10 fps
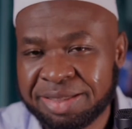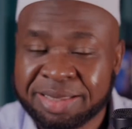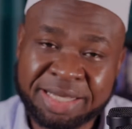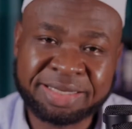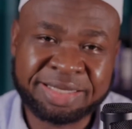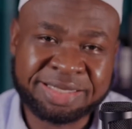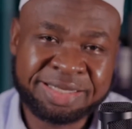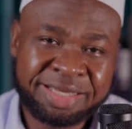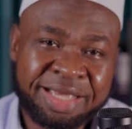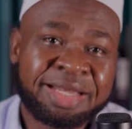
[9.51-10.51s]
That is,
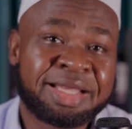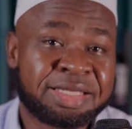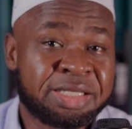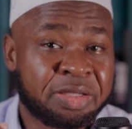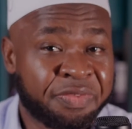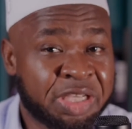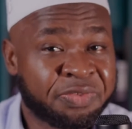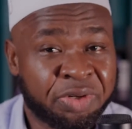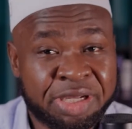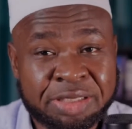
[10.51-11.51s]
does it suffice
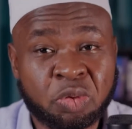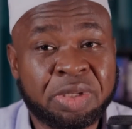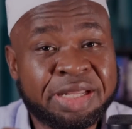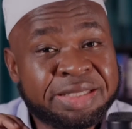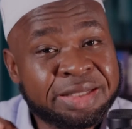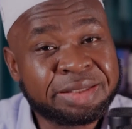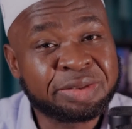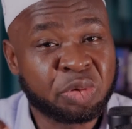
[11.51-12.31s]
for us to listen